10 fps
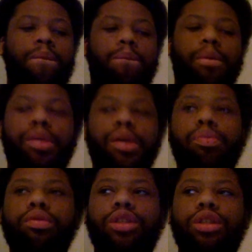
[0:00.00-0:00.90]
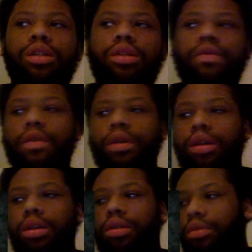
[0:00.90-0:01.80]
But people just
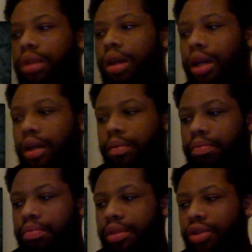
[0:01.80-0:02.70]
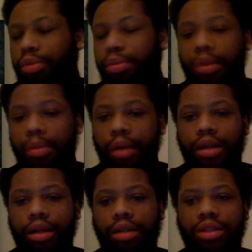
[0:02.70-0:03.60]
fucking, like, stupid about
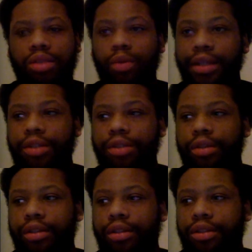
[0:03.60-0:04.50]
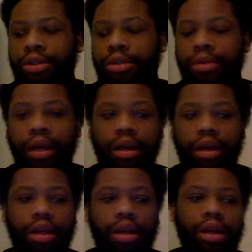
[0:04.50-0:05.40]
it. Y'all just wait till it's too late.
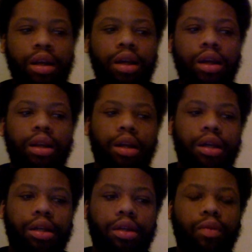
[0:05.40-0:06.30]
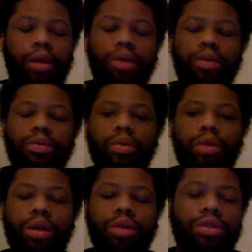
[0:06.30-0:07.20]
Like, why
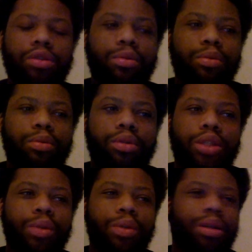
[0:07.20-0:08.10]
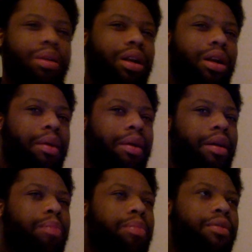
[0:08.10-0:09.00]
don't you do something about
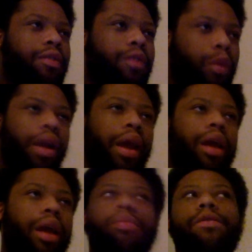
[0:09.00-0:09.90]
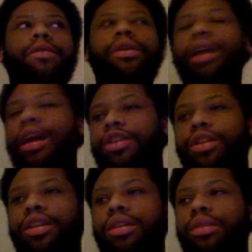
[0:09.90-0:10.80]
it beforehand, before it
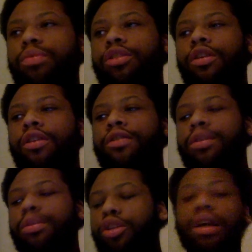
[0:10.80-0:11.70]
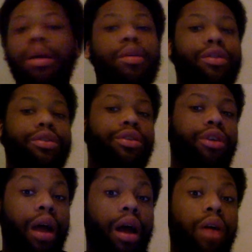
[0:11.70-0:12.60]
actually resolves to the person coming to
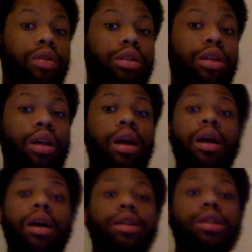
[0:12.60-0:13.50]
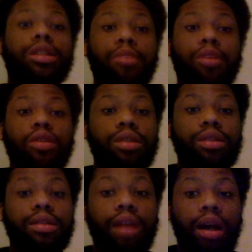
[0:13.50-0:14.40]
your house? Because most of
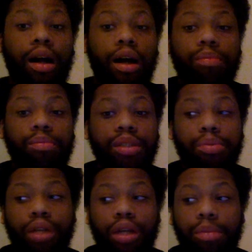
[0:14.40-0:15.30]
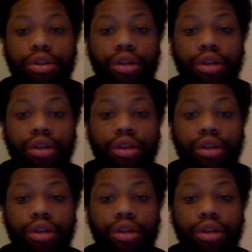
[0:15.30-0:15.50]
the time, people come to your